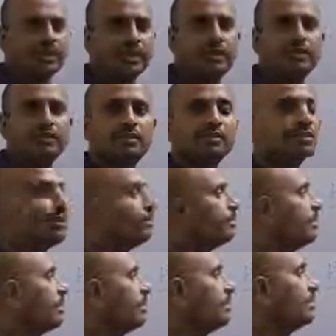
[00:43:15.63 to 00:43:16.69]
breathe,
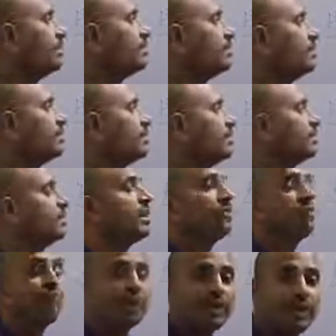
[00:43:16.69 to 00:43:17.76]
but
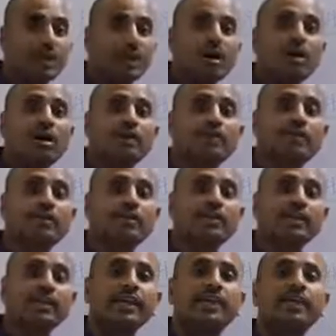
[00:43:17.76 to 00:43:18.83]
the way
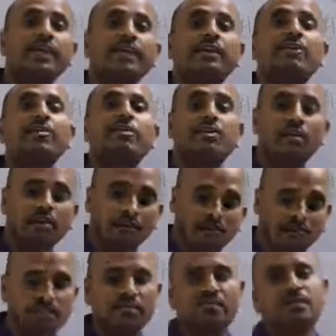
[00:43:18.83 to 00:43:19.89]
of taking
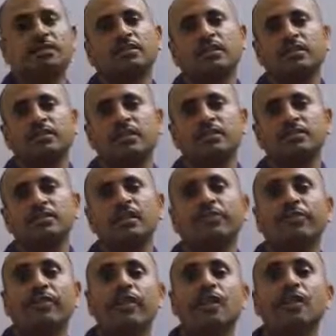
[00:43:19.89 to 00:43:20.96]
oxygen, that means
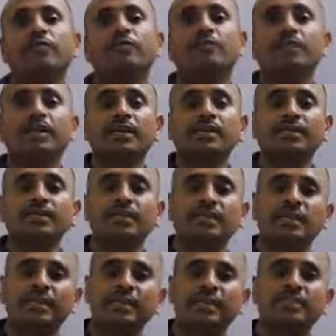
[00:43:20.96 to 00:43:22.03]
the way of
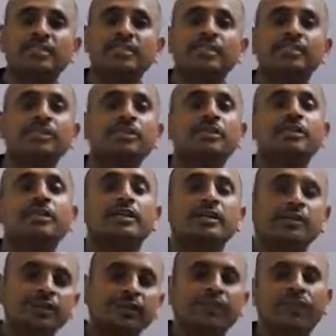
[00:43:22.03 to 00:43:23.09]
breathing is
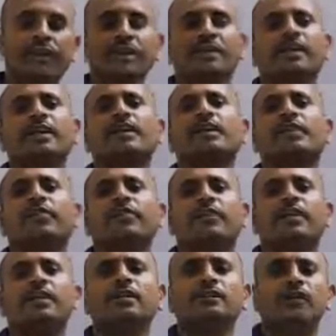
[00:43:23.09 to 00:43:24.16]
different in
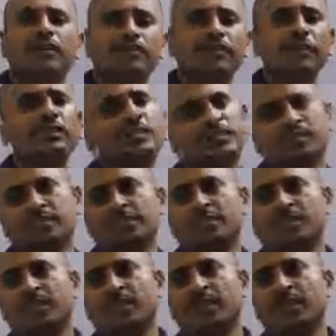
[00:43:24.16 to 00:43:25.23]
different living
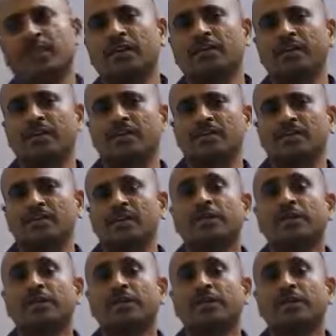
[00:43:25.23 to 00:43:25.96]
things. That means